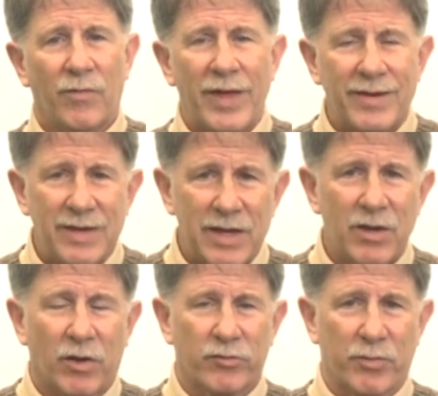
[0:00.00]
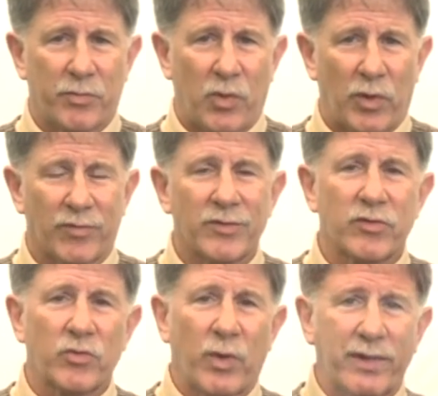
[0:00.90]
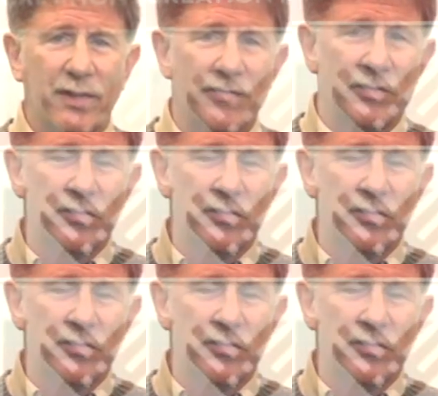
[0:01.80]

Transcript: They need our support. This is what Giving